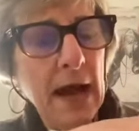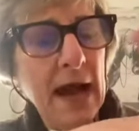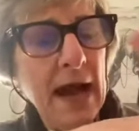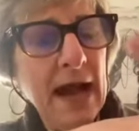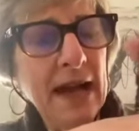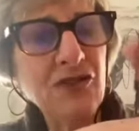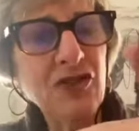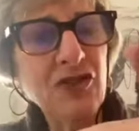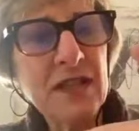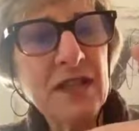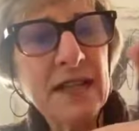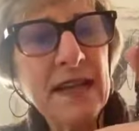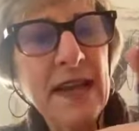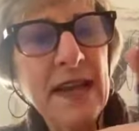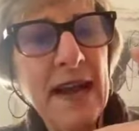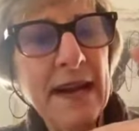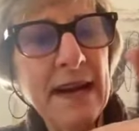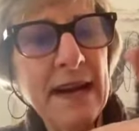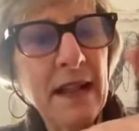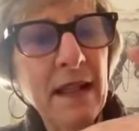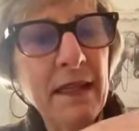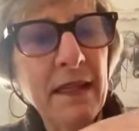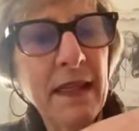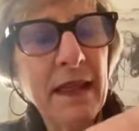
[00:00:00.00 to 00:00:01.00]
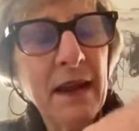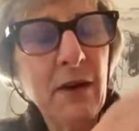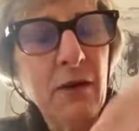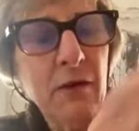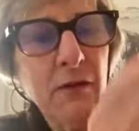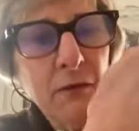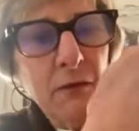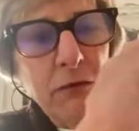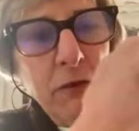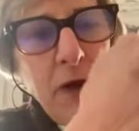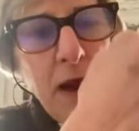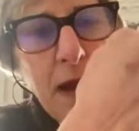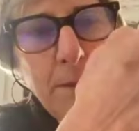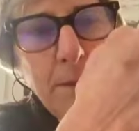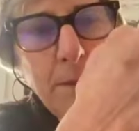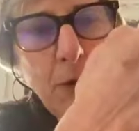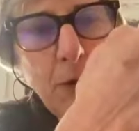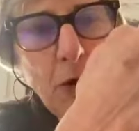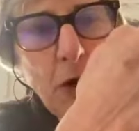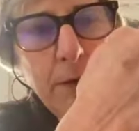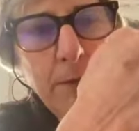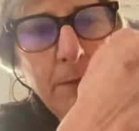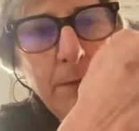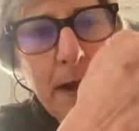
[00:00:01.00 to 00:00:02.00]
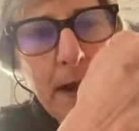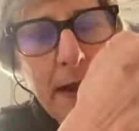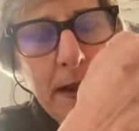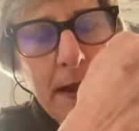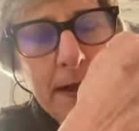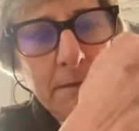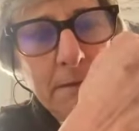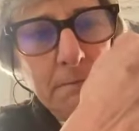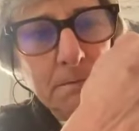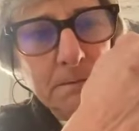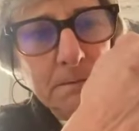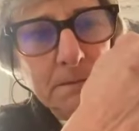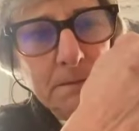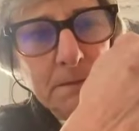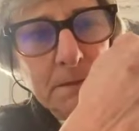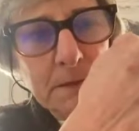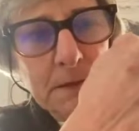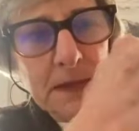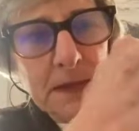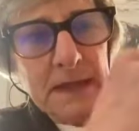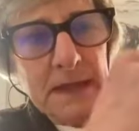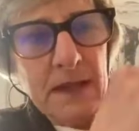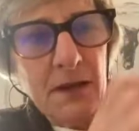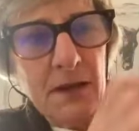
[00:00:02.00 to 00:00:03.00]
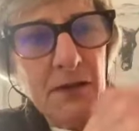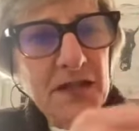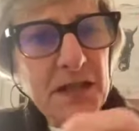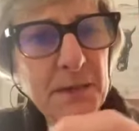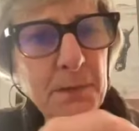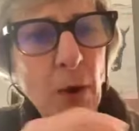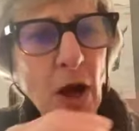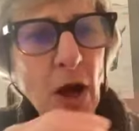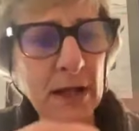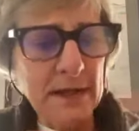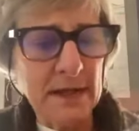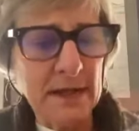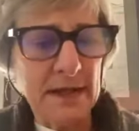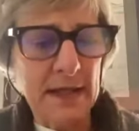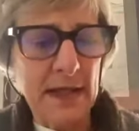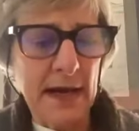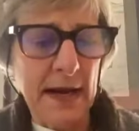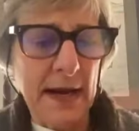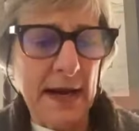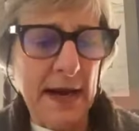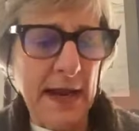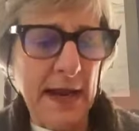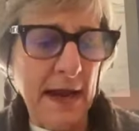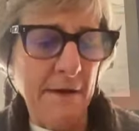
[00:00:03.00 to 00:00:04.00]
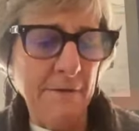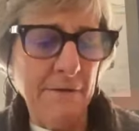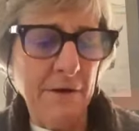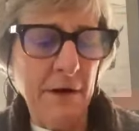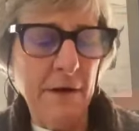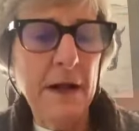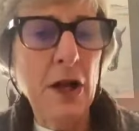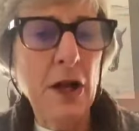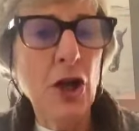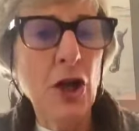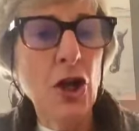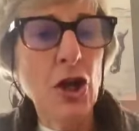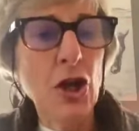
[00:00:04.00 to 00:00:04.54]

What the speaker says: I just kind of little rub on my little spots that I have.